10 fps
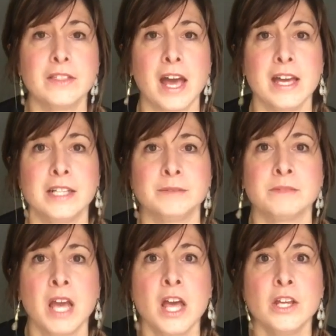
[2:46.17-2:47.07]

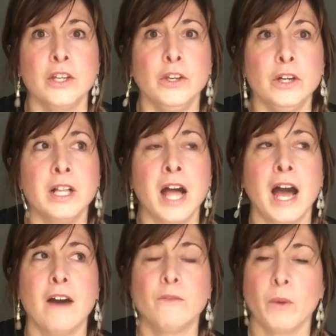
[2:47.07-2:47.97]
then you'll
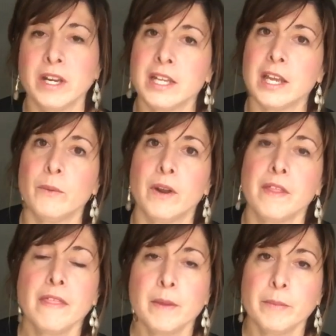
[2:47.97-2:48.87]
have one day where
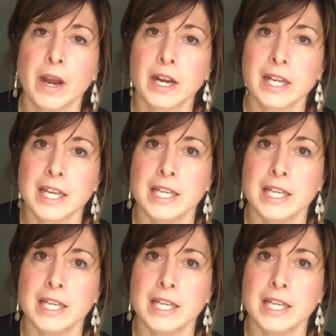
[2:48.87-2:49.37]
the theme park